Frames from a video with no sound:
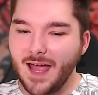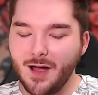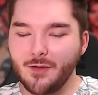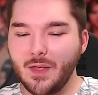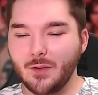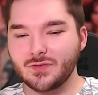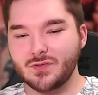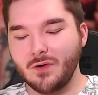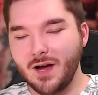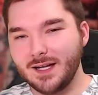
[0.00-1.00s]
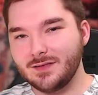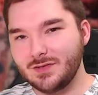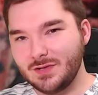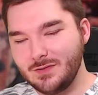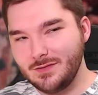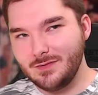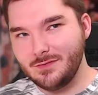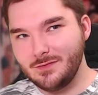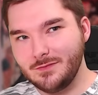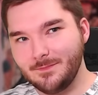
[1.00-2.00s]
how they were trying
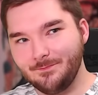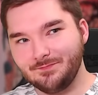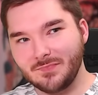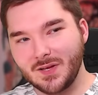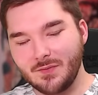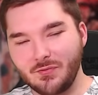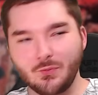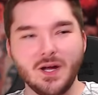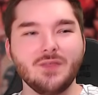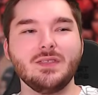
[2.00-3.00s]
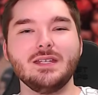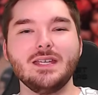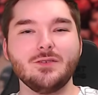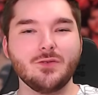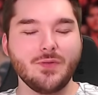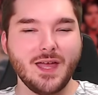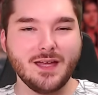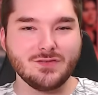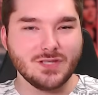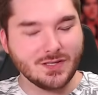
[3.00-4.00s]
to thread the needle
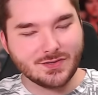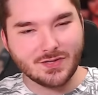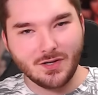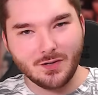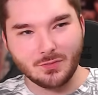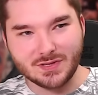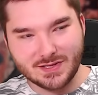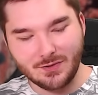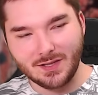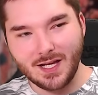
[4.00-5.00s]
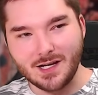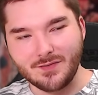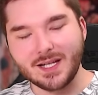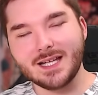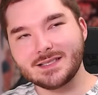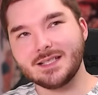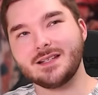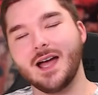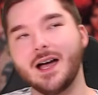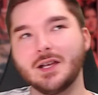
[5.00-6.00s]
that Jigsaw was still alive. I guess it
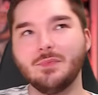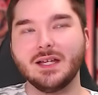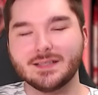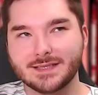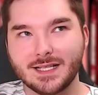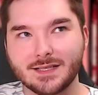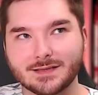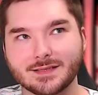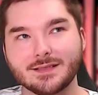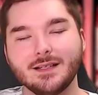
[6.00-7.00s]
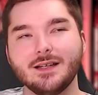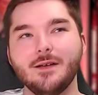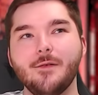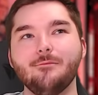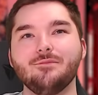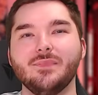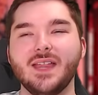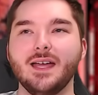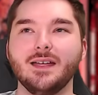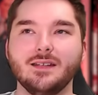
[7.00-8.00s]
kind of makes sense
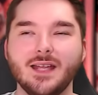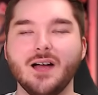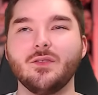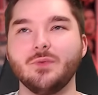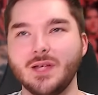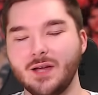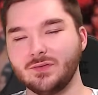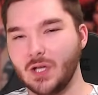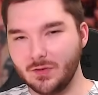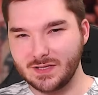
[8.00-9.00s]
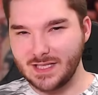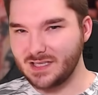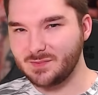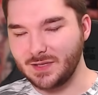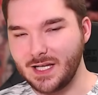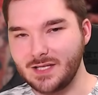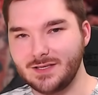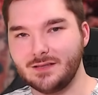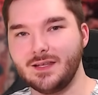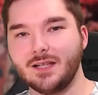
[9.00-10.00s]
that now that we have Logan's
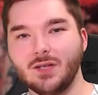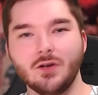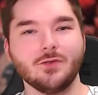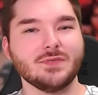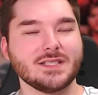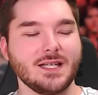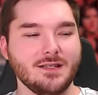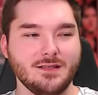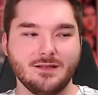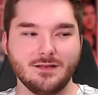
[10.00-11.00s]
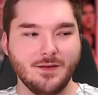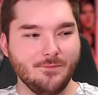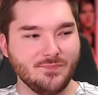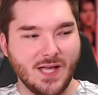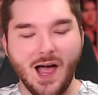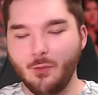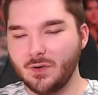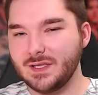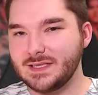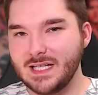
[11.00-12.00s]
explanation, that Logan was like, I
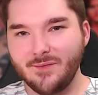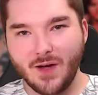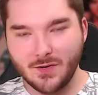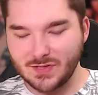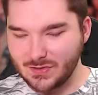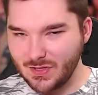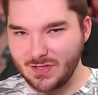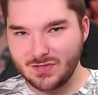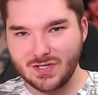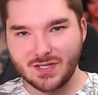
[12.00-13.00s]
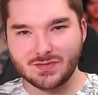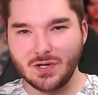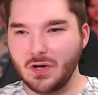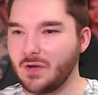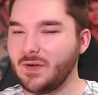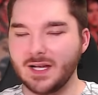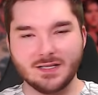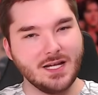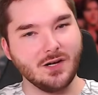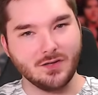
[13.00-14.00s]
wanted to see if I was as good as Jigsaw, if I
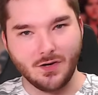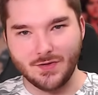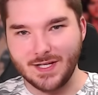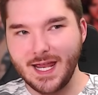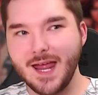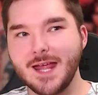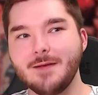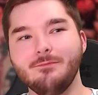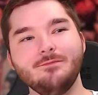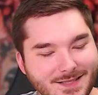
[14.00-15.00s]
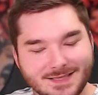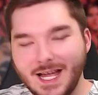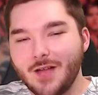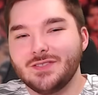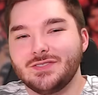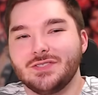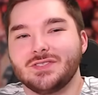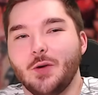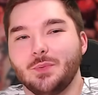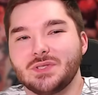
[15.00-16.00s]
could carry on the name. Because now this
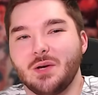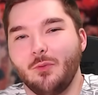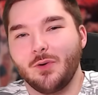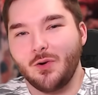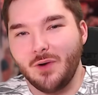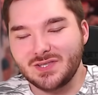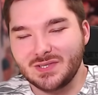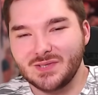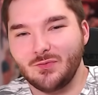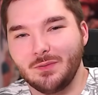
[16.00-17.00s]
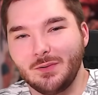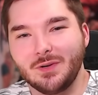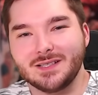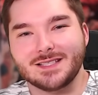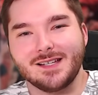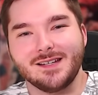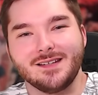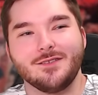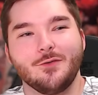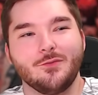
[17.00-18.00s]
just opens up more questions for me where it's
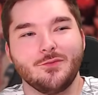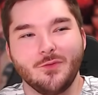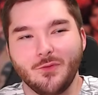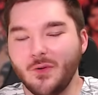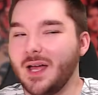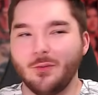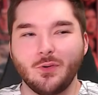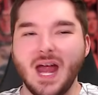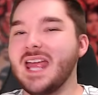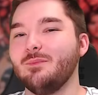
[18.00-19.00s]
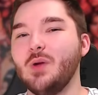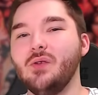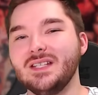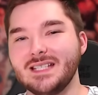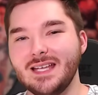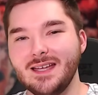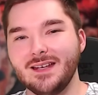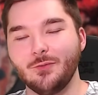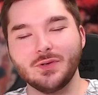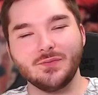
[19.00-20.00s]
like, we're eight movies in
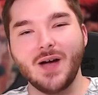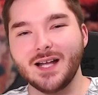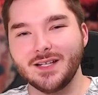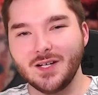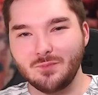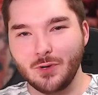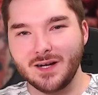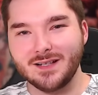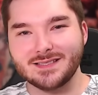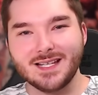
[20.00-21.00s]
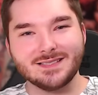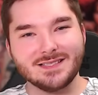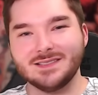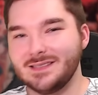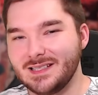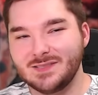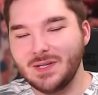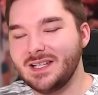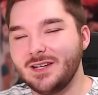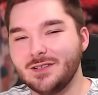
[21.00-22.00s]
and we're finding an apprentice that's that's
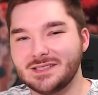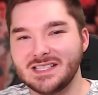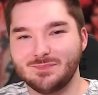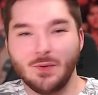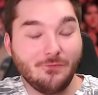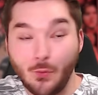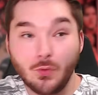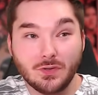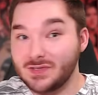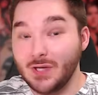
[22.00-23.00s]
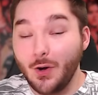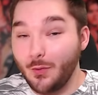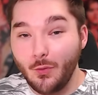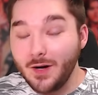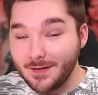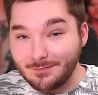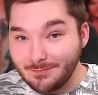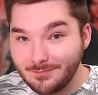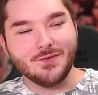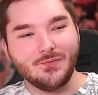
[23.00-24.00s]
been here since before Saw one.
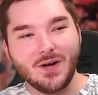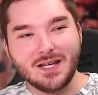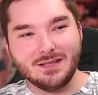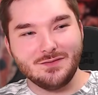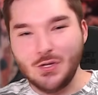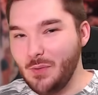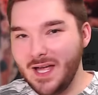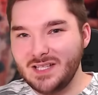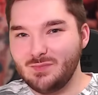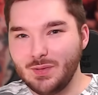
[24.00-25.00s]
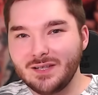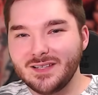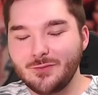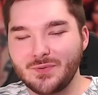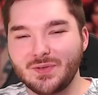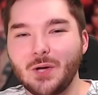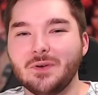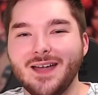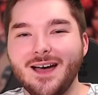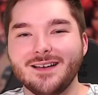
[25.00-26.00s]
A fucking new age Billy with
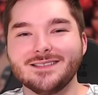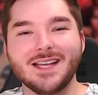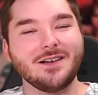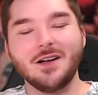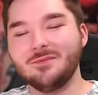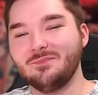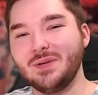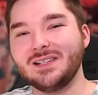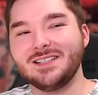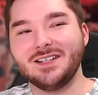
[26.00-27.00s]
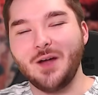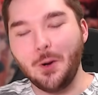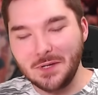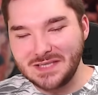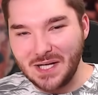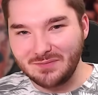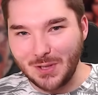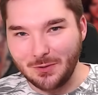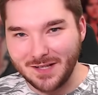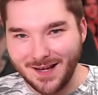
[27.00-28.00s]
glowing eyes. How come Billy doesn't always have
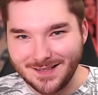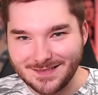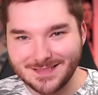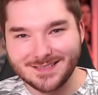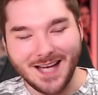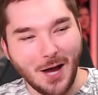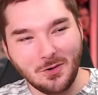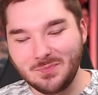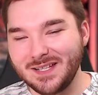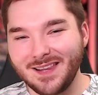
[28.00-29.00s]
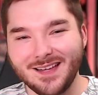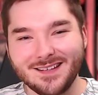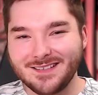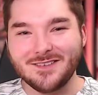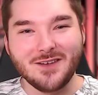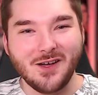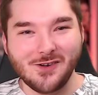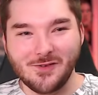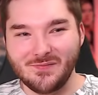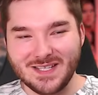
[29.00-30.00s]
glowing eyes? I would be like, you
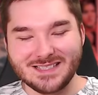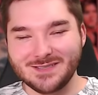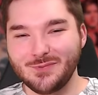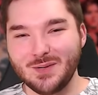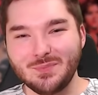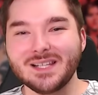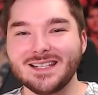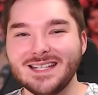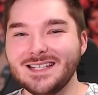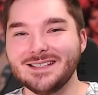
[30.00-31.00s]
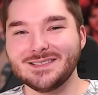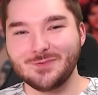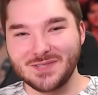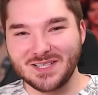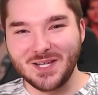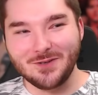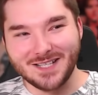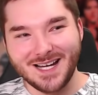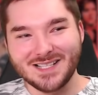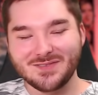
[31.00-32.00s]
know, this is what Billy is with the glowing
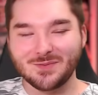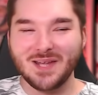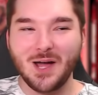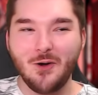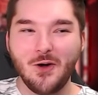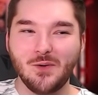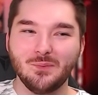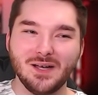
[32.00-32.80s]
eyes from now on.